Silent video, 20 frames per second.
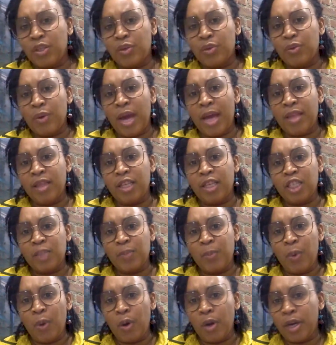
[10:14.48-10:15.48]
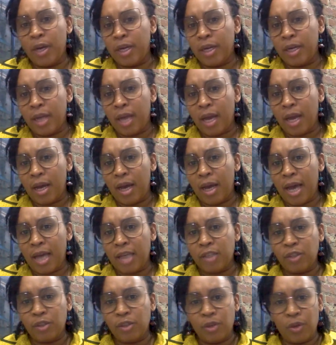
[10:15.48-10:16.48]
At this point,
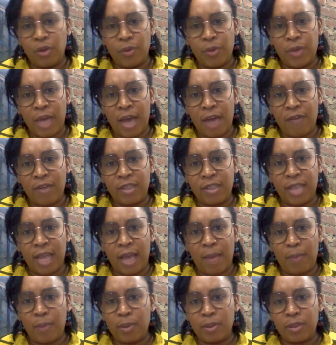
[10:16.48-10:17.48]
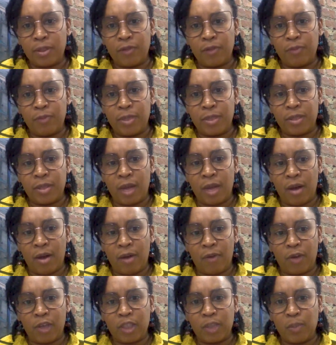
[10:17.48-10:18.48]
as you know, we have examples of uh, of
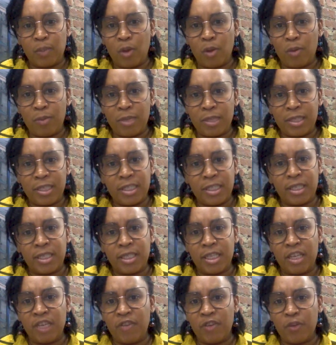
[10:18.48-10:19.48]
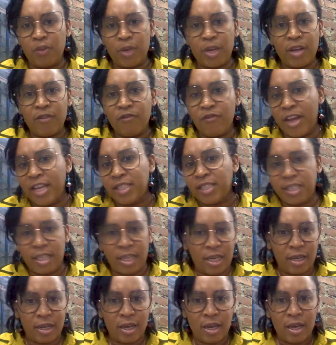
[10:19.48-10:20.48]
our small businesses even
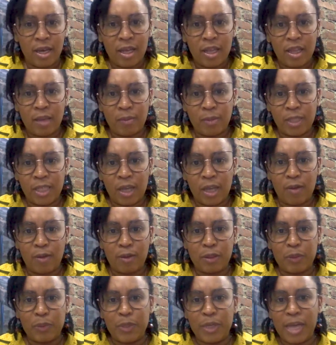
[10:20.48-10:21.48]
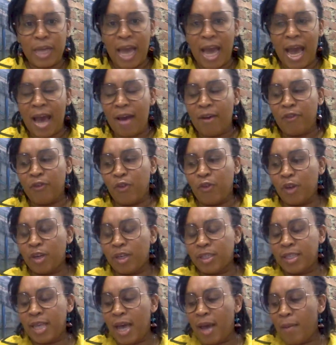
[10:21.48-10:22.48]
reinventing themselves. We have, for
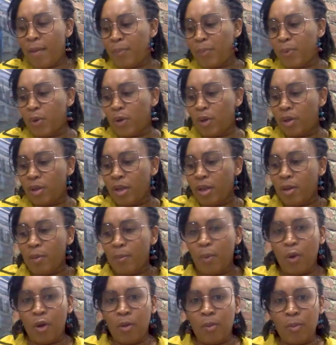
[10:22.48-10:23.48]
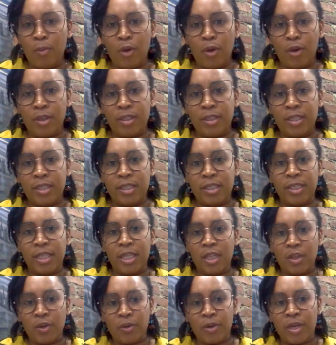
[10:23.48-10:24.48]
example, Port Morris
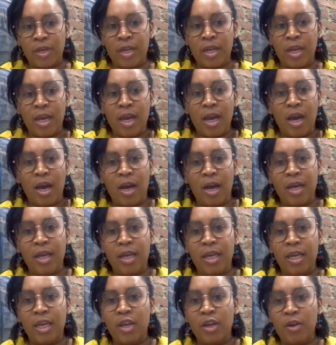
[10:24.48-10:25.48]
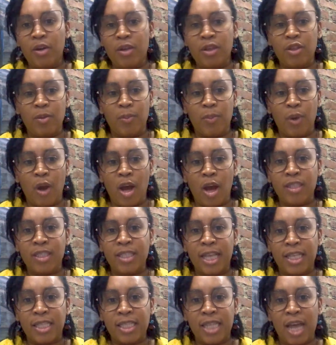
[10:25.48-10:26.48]
Distillery uh, here in the Bronx
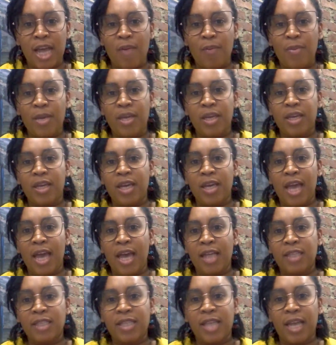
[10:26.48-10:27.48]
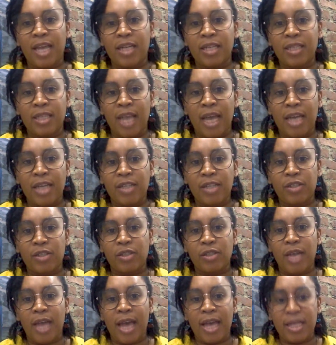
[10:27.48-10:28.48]
that's now making hand sanitizer
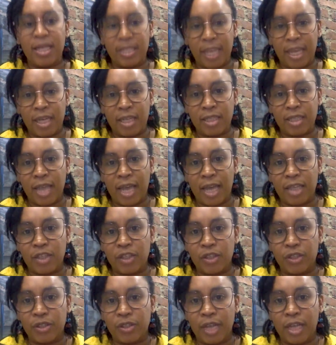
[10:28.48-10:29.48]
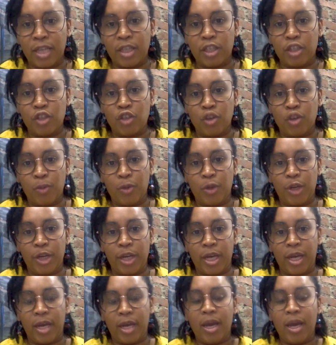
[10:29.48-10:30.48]
hand sanitizers and distributing
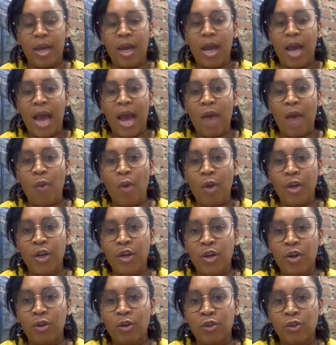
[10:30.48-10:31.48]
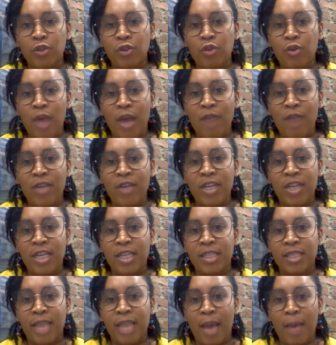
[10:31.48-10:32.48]
it. I want to know, do you have any
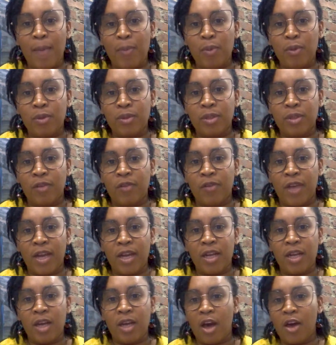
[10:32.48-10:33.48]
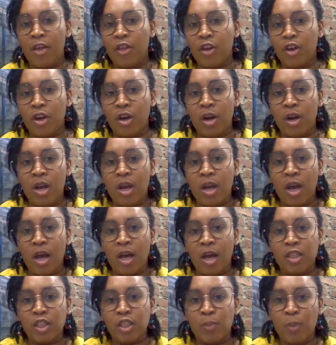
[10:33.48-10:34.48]
examples of any other uh,
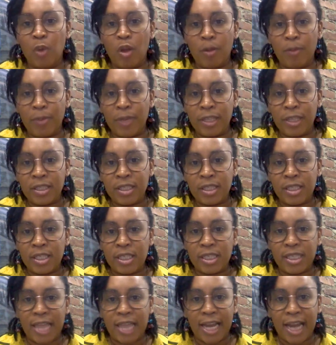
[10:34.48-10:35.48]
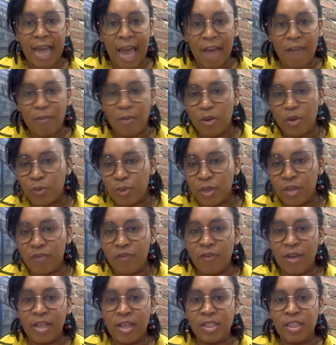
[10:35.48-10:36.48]
small businesses that have been
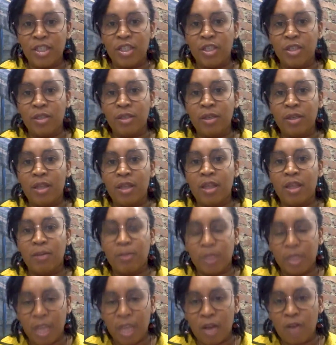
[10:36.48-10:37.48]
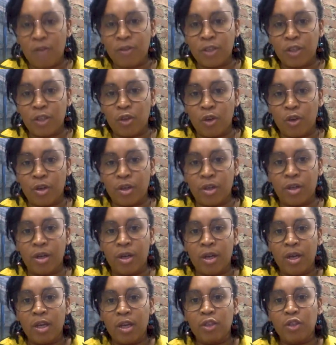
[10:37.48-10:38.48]
reinventing themselves in order
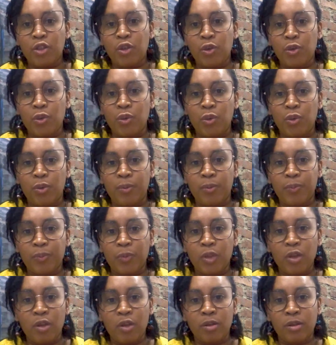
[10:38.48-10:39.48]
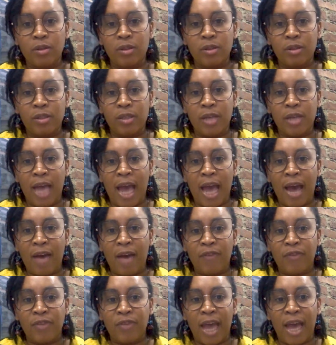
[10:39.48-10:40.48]
to, you know, to
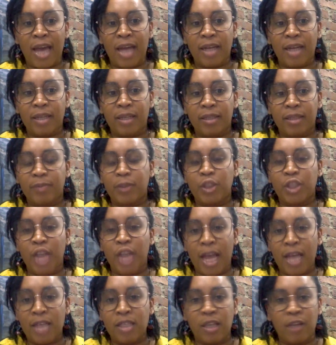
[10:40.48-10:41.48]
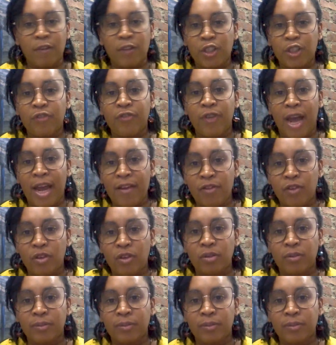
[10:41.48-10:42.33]
have that chance of survival?